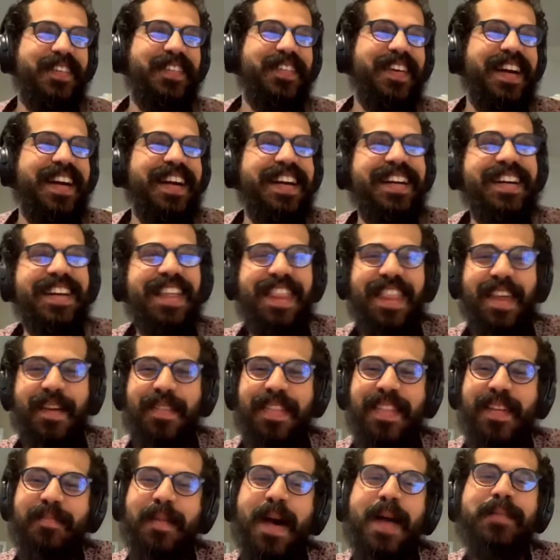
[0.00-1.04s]
where the,
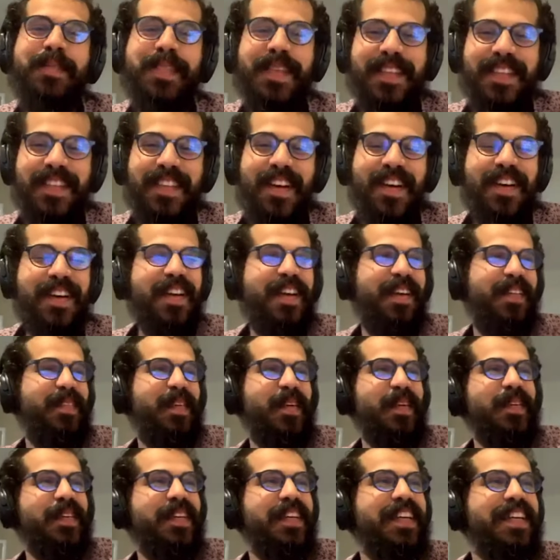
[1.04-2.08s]
the maps are talking
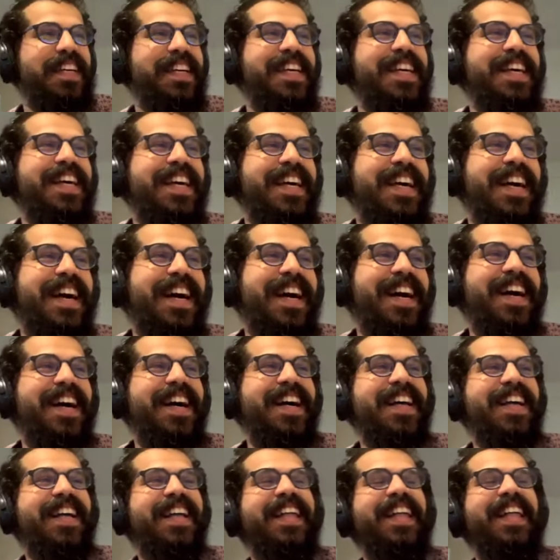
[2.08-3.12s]
about. Yeah.
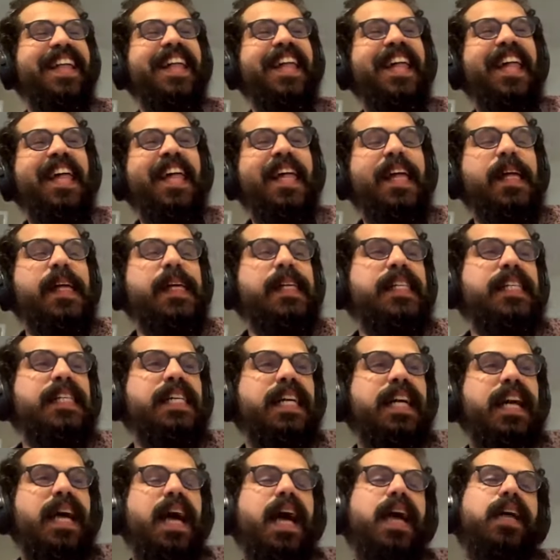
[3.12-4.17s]
Uh,
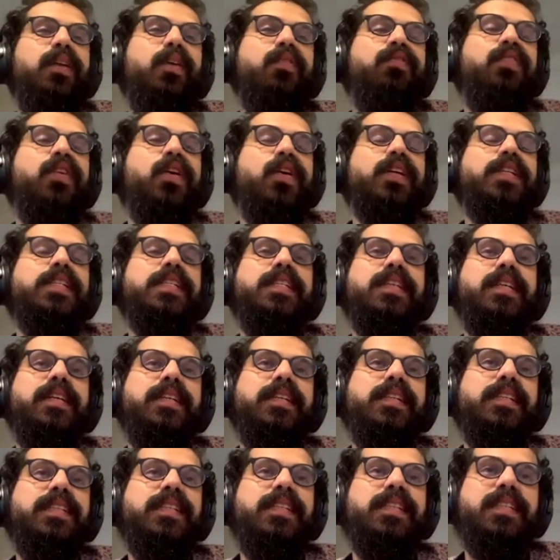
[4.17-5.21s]
and of course,
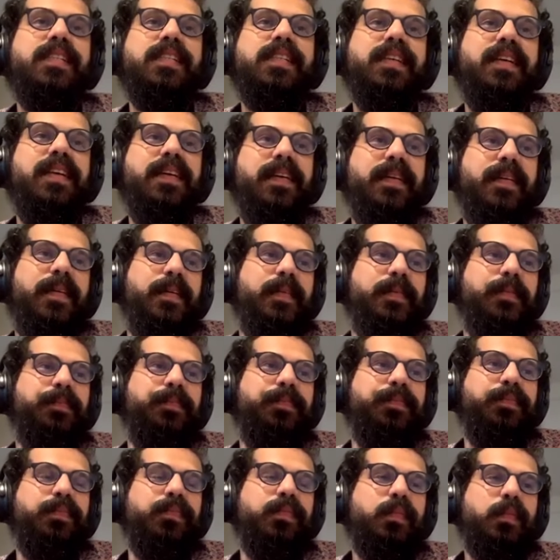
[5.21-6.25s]
there is uh,
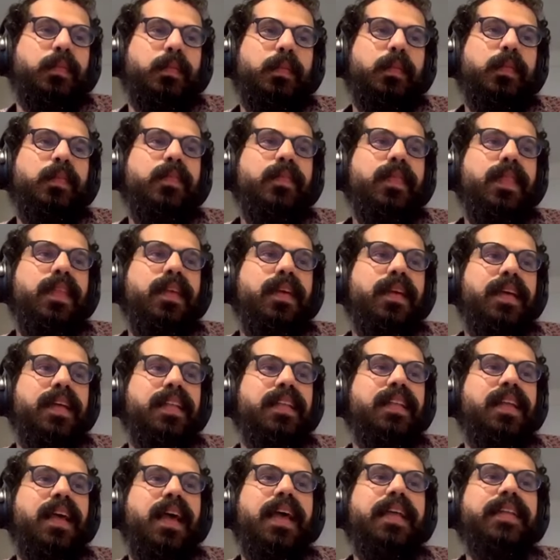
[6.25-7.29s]

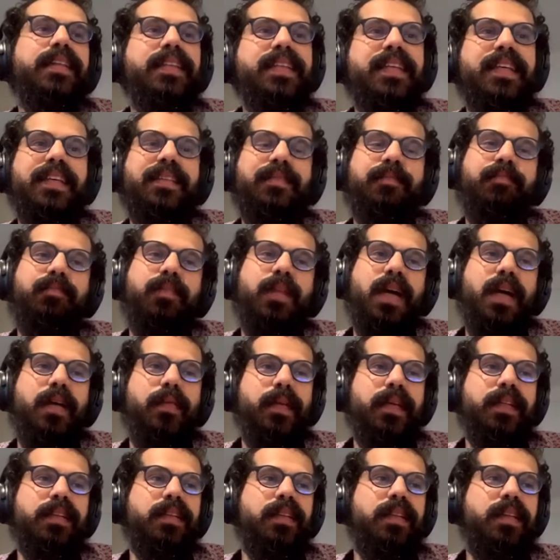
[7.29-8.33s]
in in I
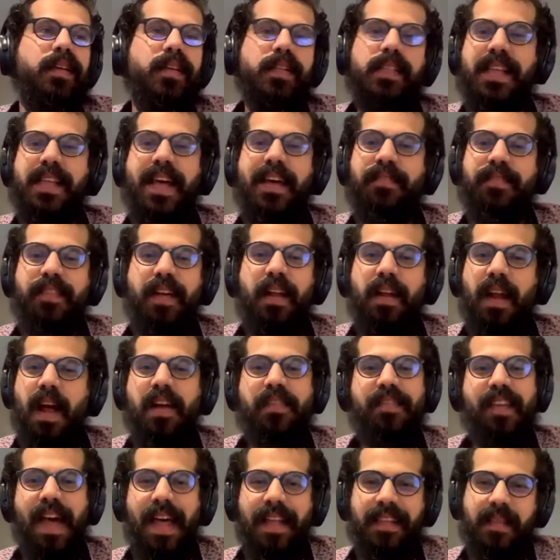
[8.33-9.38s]
mean, there's a
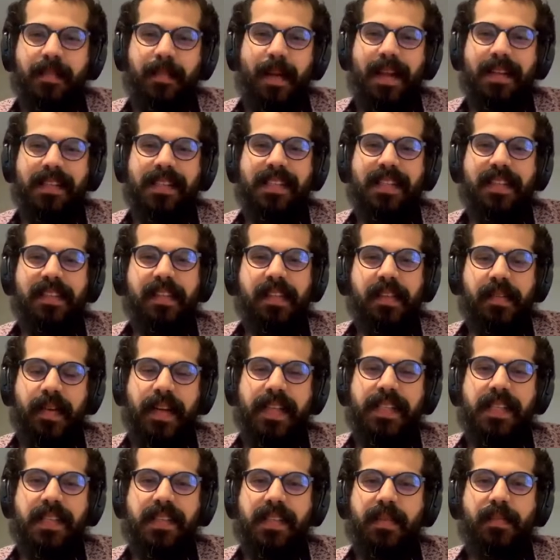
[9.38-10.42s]
lot of anti-Palestinian
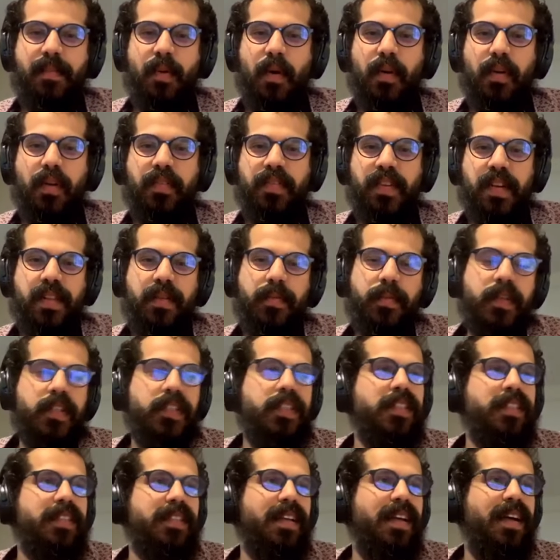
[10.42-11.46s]
racism all over the
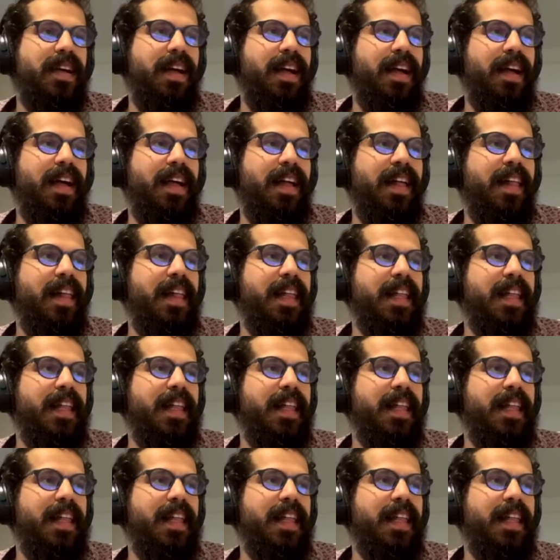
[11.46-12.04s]
world. Uh,